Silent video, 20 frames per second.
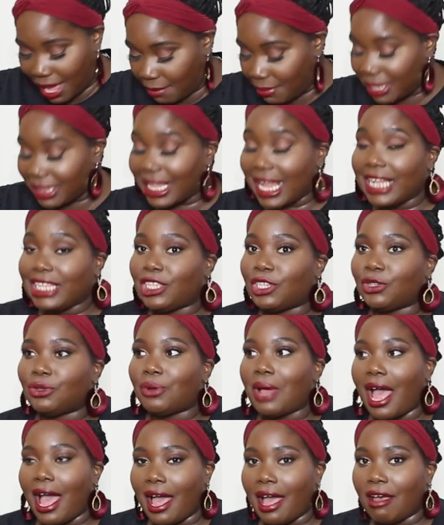But they
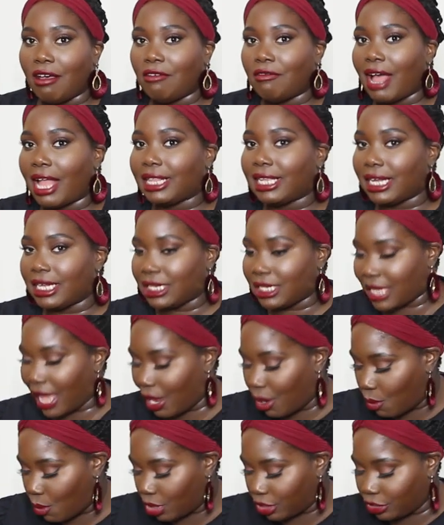do have, I think it's
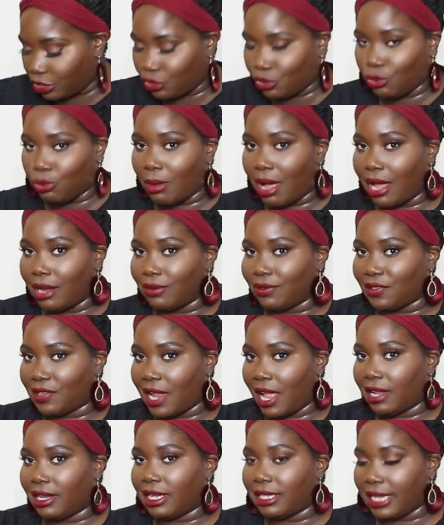like one or two models
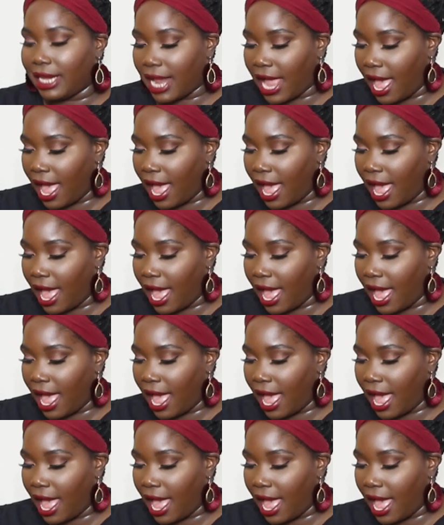now that they